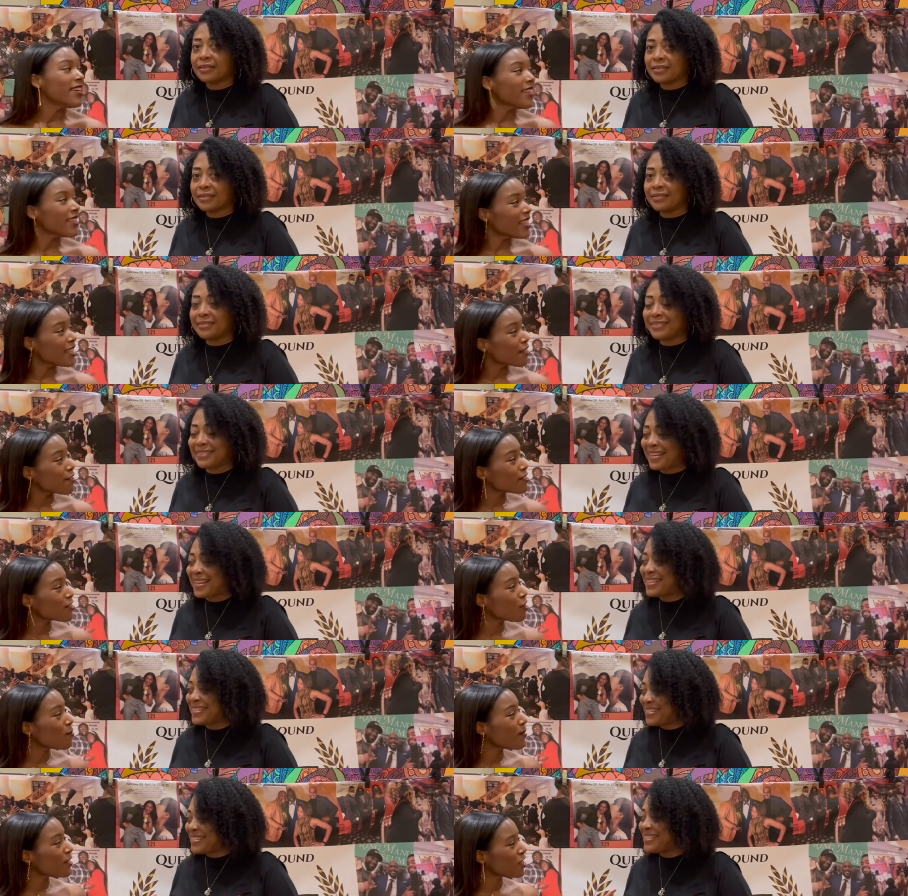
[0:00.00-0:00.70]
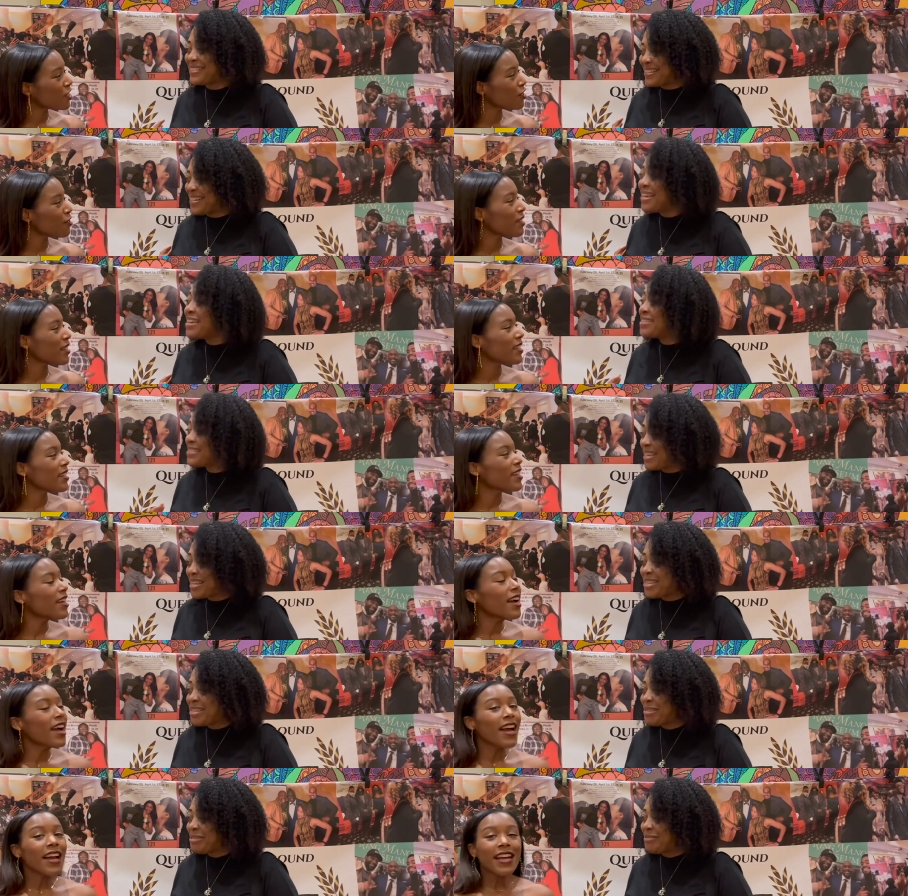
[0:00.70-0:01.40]
Speaker 1: Thank you so much, Judy.
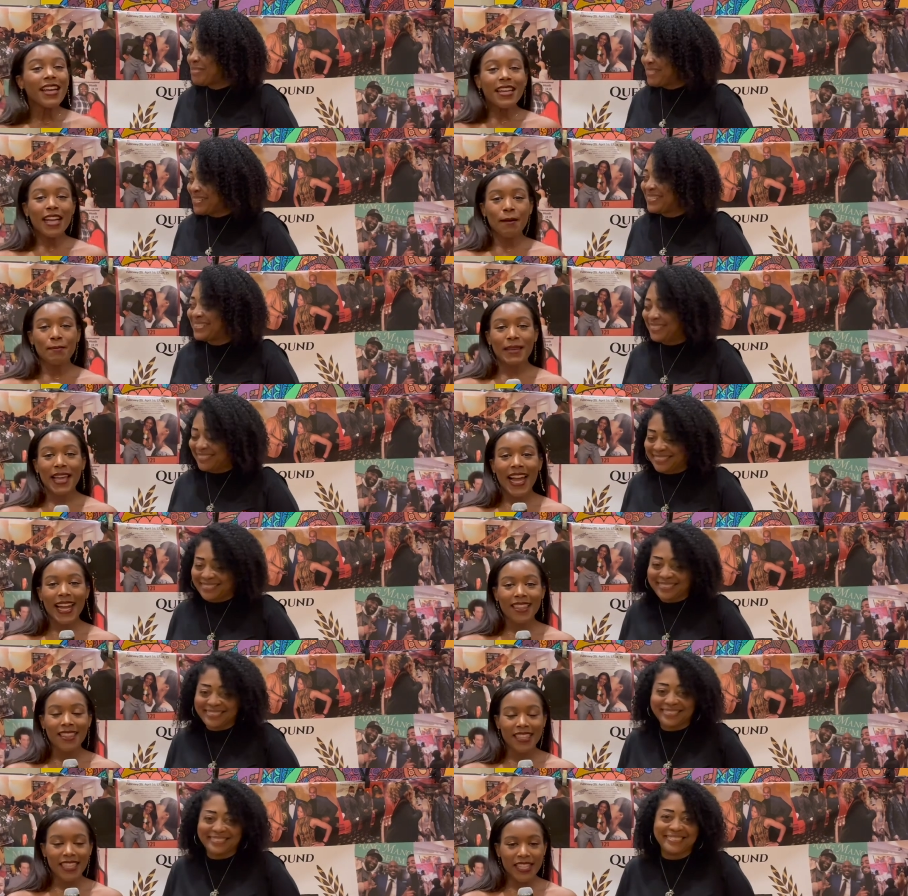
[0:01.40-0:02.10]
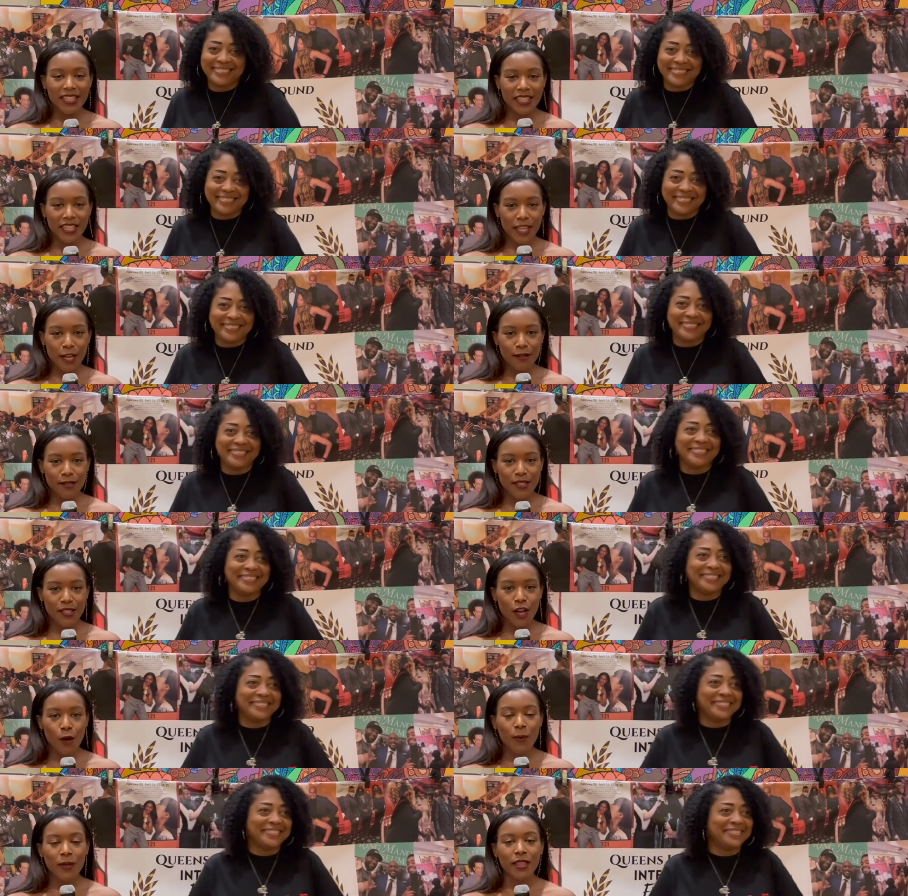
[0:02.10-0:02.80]
I'm Kathleen
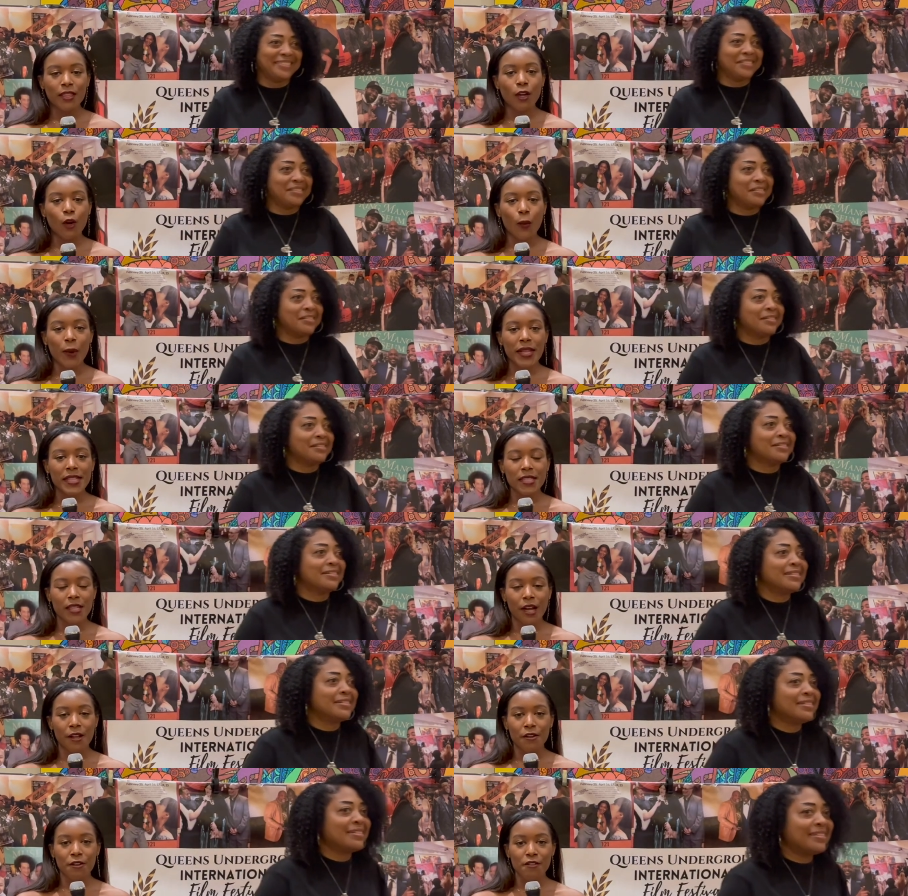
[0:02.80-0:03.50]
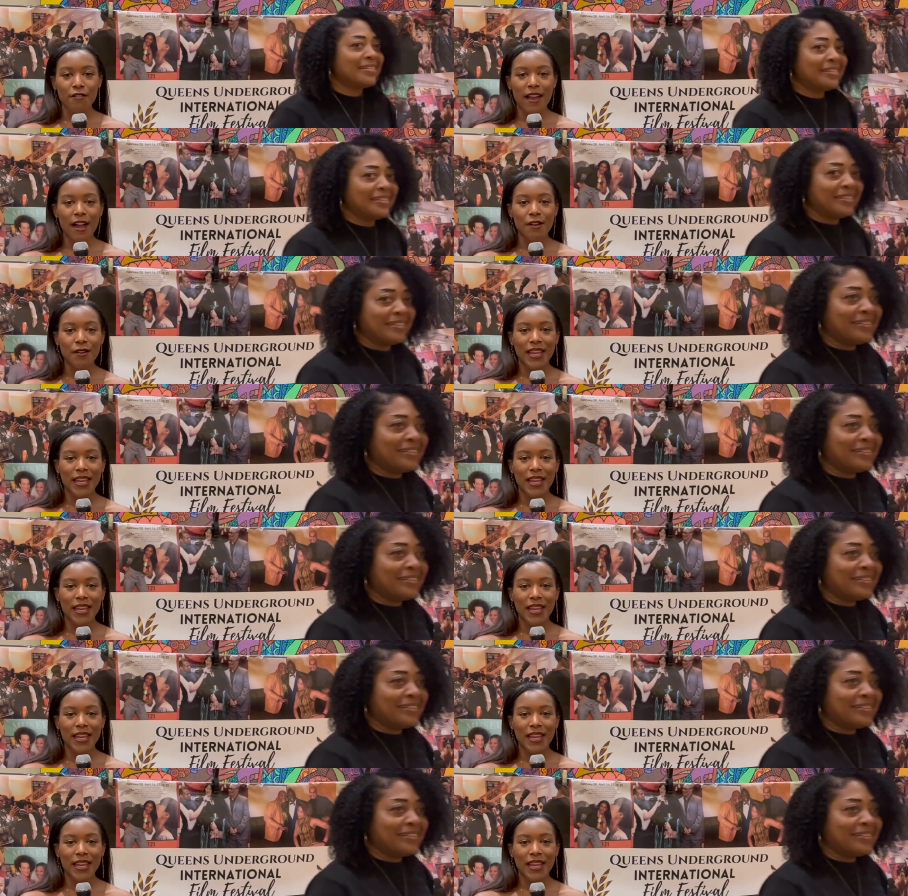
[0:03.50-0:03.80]
Liautaud with the Queens Underground